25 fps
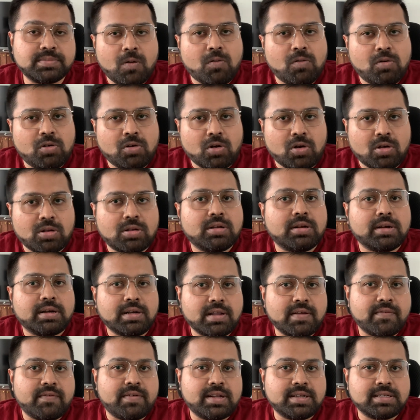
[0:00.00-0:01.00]
Overall,
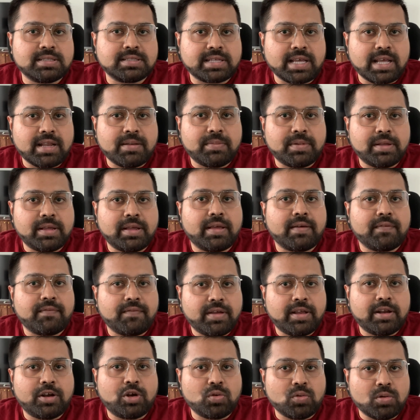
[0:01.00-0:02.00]
dividends can be a
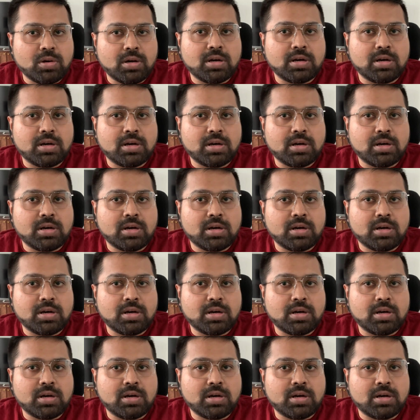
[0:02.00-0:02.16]
way to